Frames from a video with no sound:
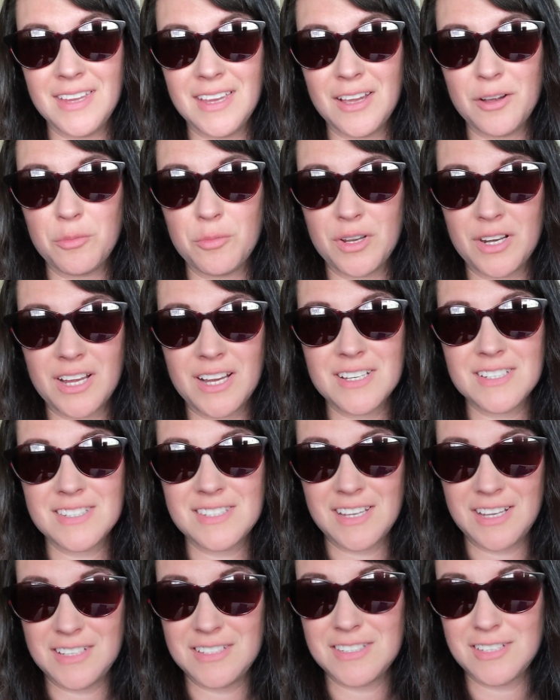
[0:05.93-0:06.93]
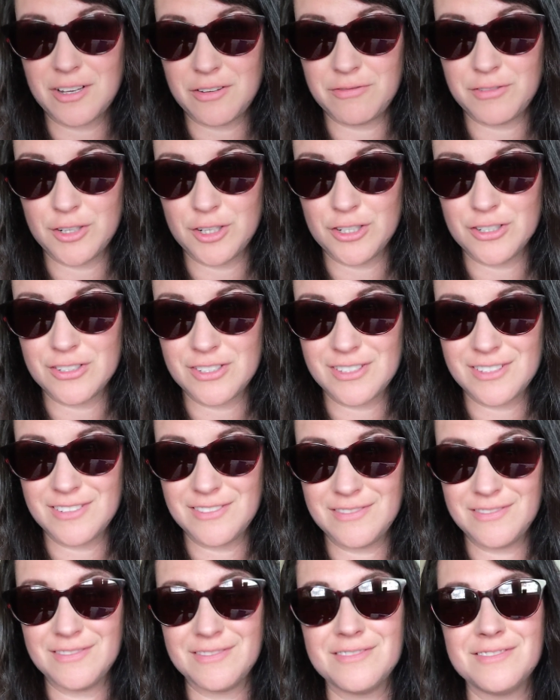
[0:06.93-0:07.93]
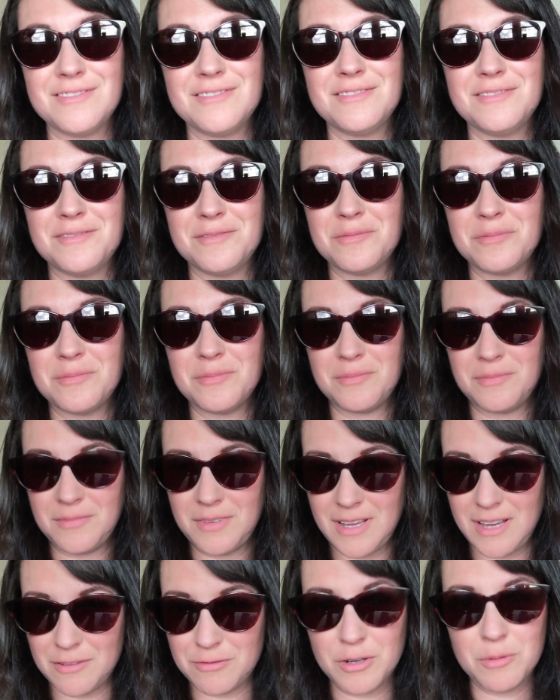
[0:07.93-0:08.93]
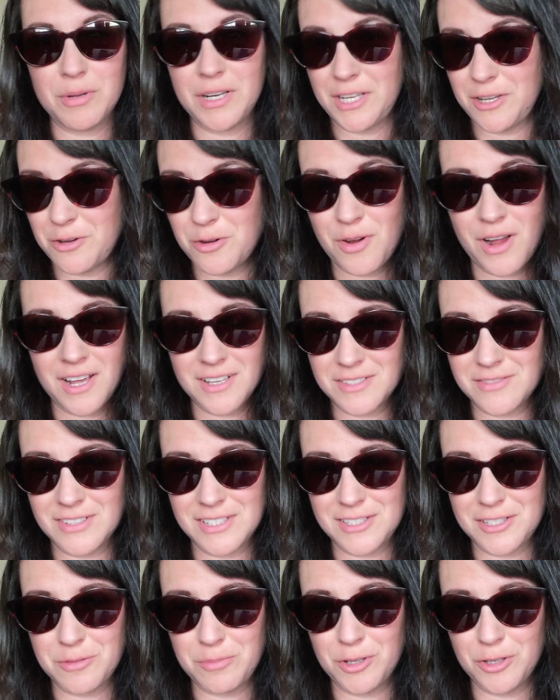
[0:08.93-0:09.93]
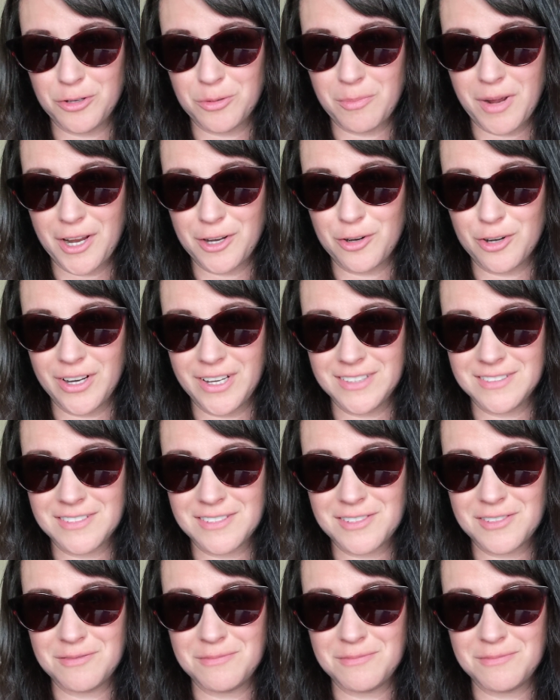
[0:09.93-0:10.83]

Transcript: and when I say suffers, everybody who has vestibular migraines